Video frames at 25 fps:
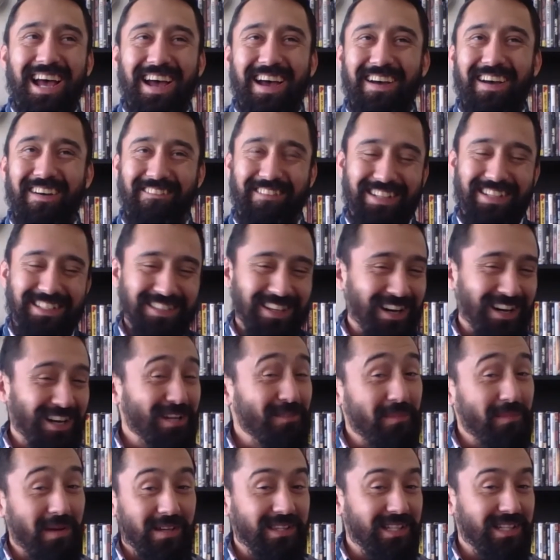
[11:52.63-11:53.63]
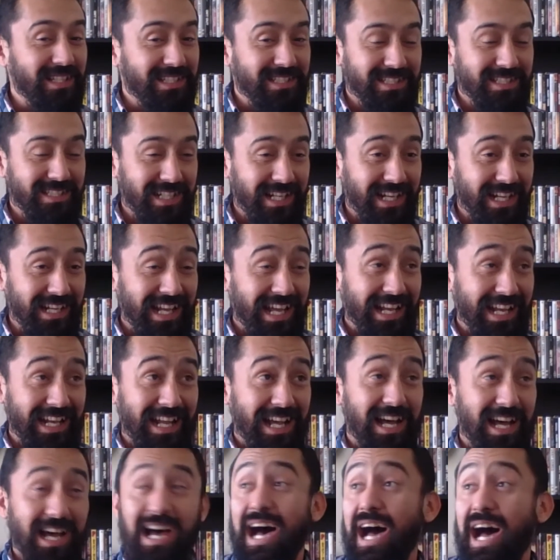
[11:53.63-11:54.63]
we talk about this scene, and
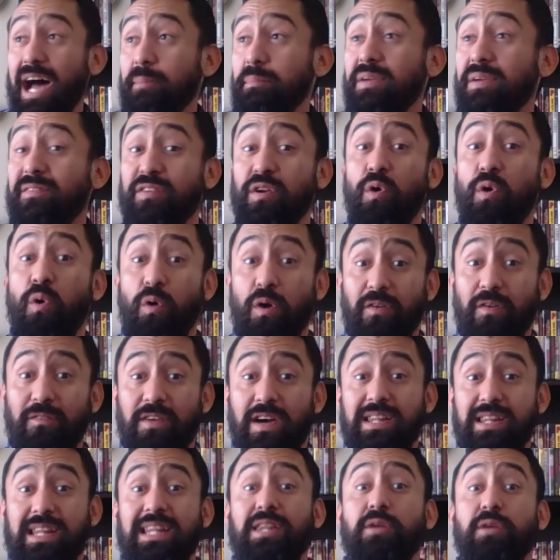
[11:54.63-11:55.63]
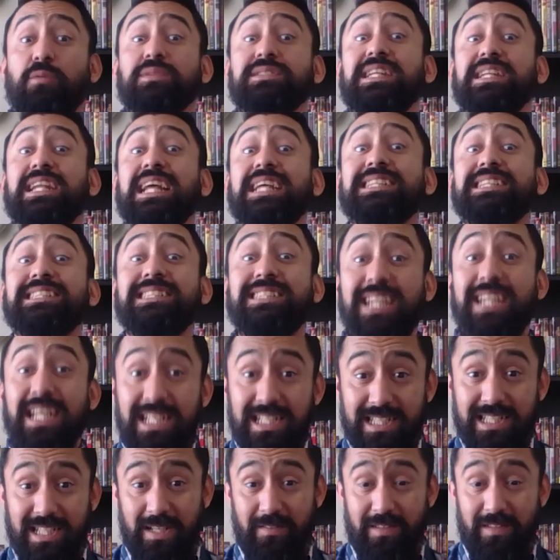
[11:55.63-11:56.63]
I'm even horrified that there was an
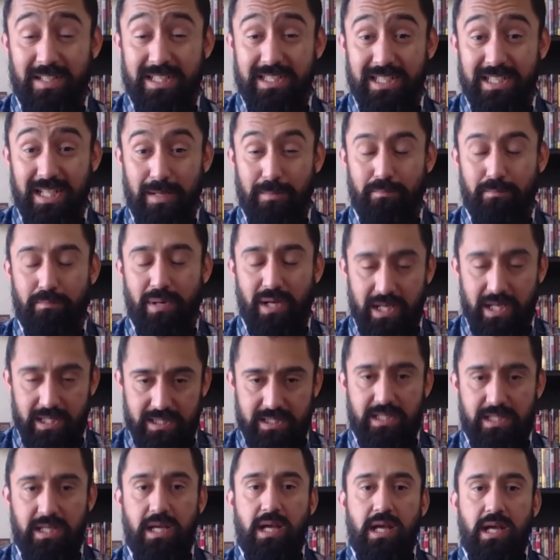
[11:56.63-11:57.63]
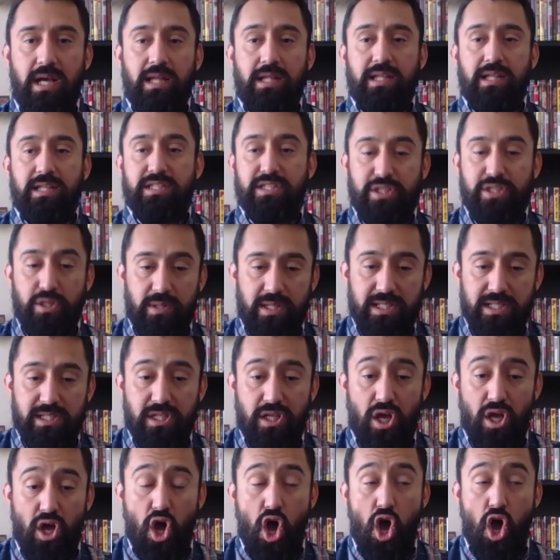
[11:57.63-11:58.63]
extension of the scene, but let's do this.
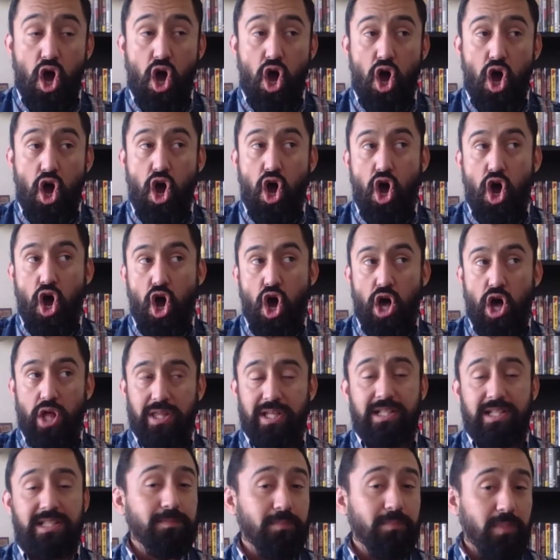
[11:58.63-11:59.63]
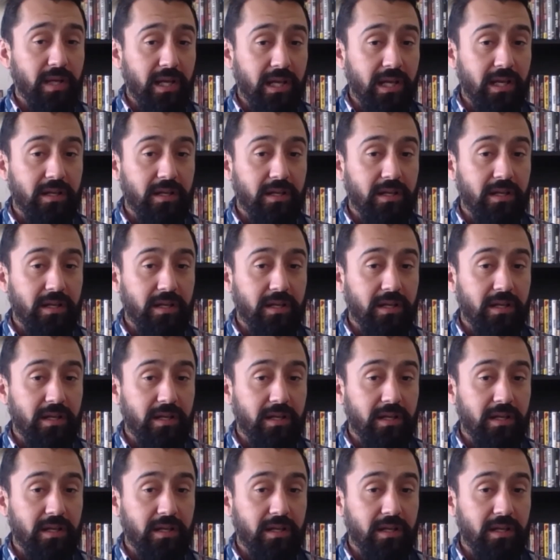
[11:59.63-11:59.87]
On the display,